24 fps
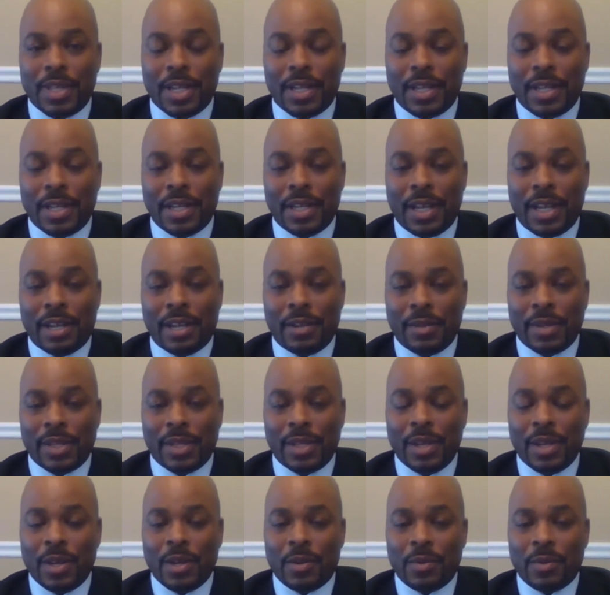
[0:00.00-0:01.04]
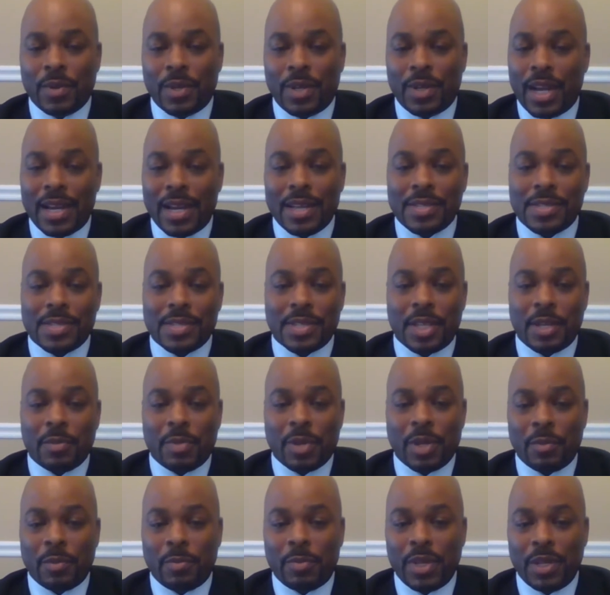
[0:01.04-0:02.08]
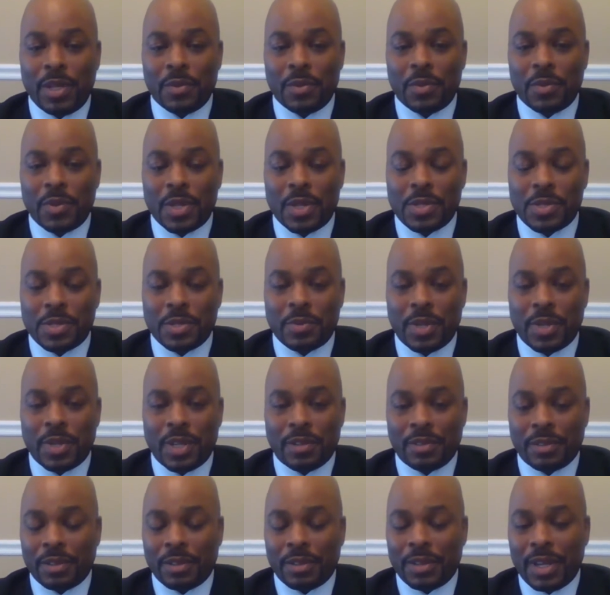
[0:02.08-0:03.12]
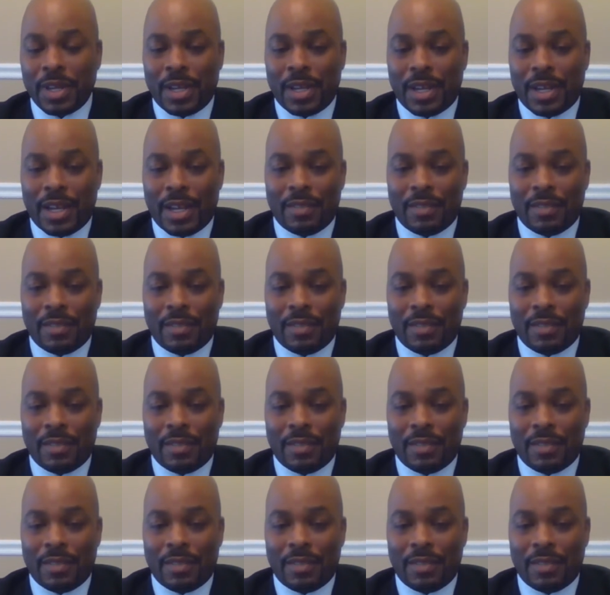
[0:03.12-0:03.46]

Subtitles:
done now, and we're not skipping a beat whatsoever.